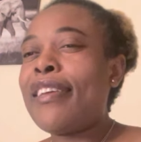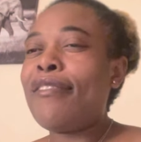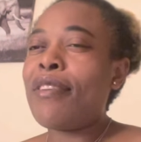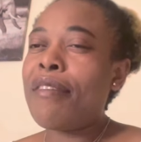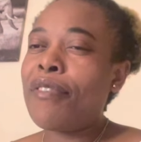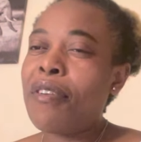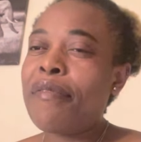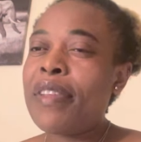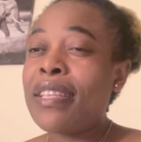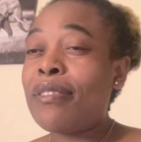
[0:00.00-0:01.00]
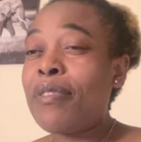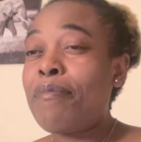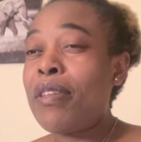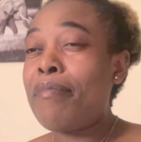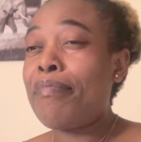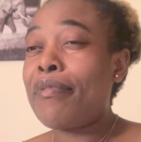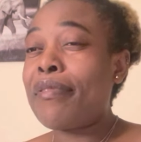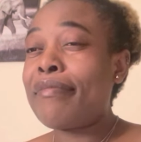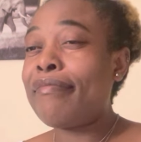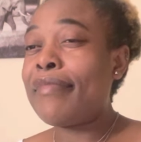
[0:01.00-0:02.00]
to have conflicts with people.
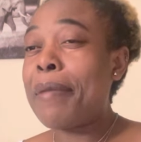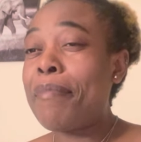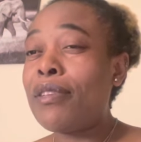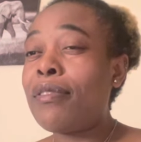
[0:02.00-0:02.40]
A peace